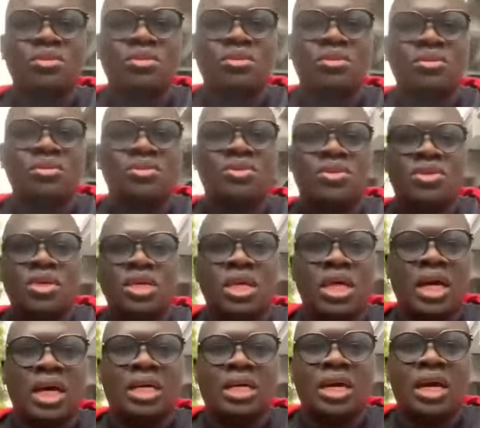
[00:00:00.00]
today
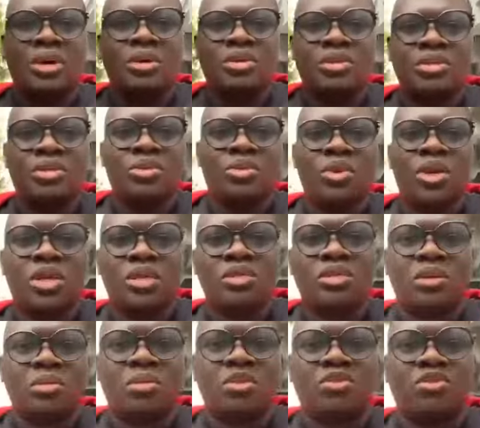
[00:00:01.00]
or so, I'm not
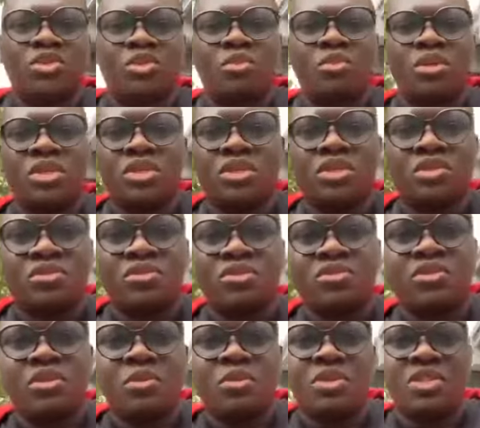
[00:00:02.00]
sure, but I
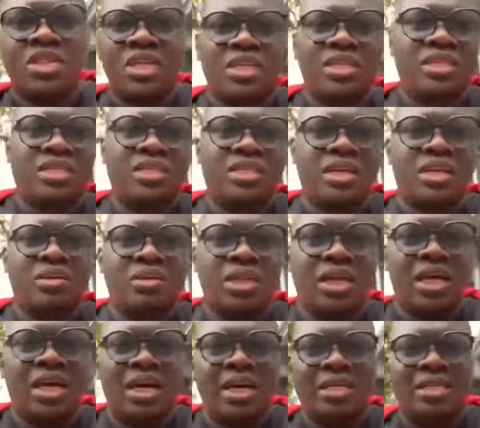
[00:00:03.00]
think it's ending
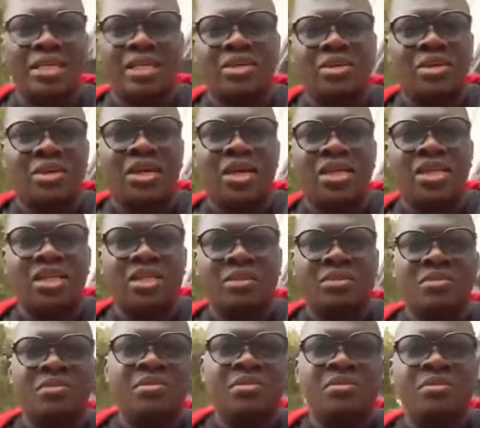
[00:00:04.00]
soon.
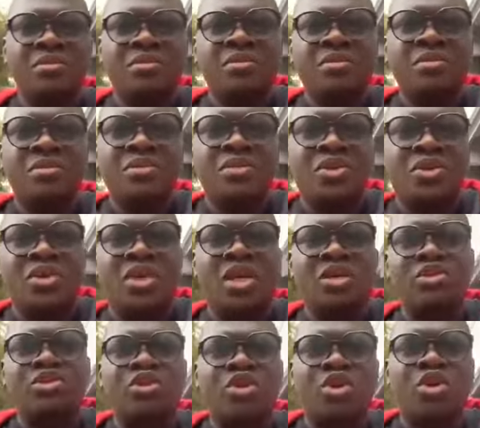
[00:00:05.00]
That was the way
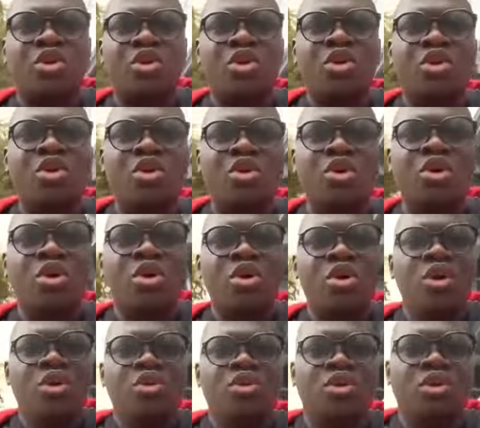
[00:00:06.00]
some of you missed the
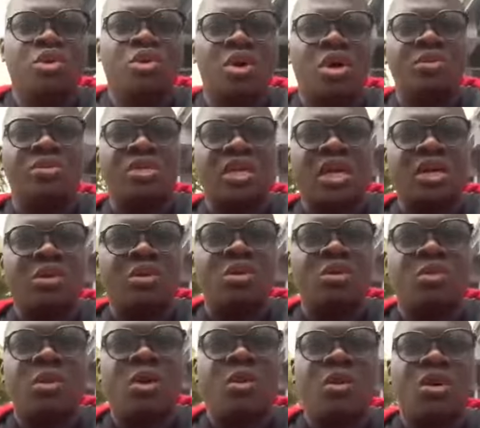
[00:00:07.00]
50% discount that
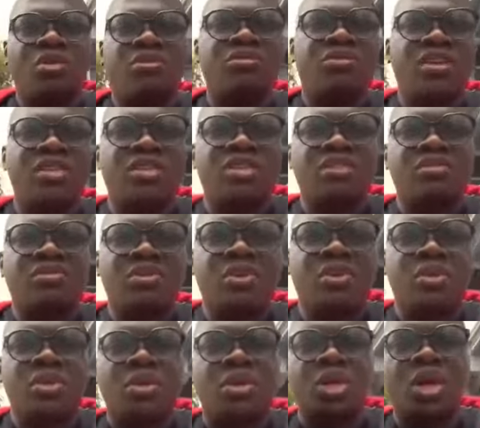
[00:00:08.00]
ended already.
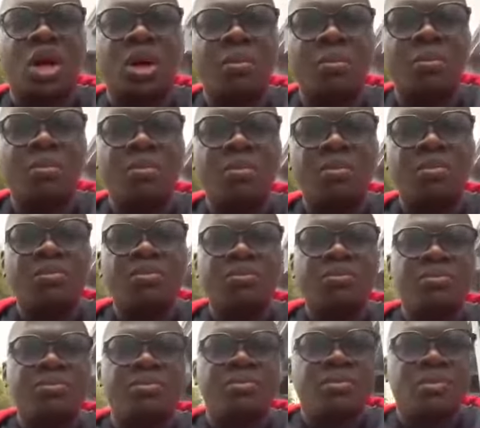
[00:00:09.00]
Okay,
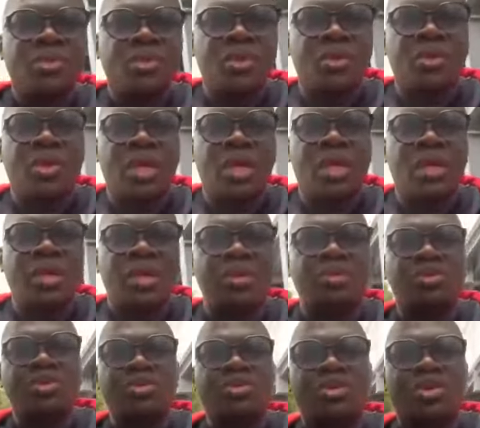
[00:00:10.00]
so go
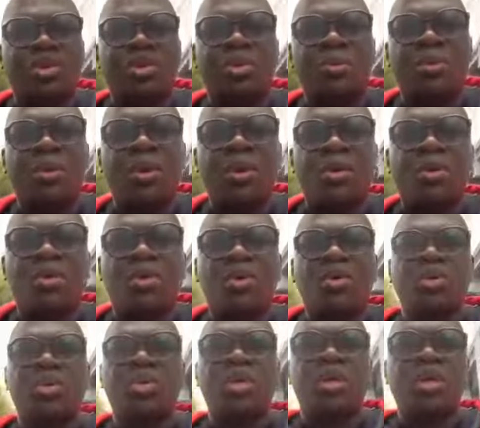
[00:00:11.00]
to the website
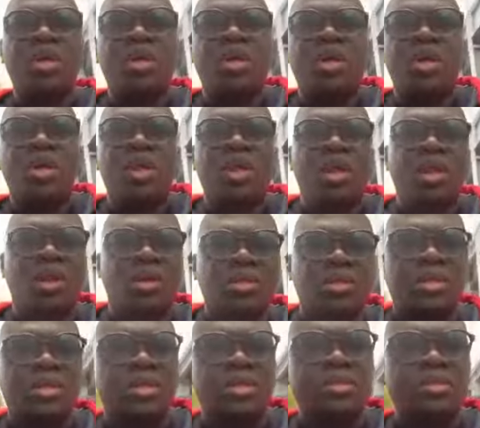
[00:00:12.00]

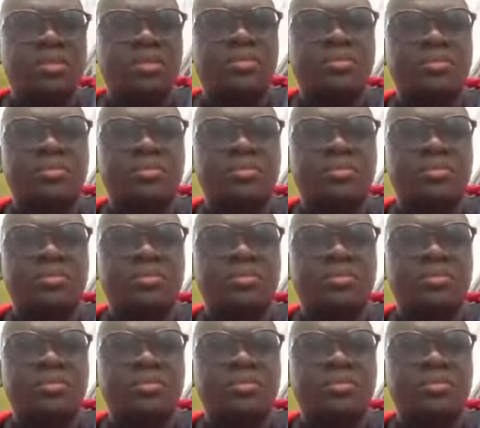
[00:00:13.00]
globalwealthfestival.com.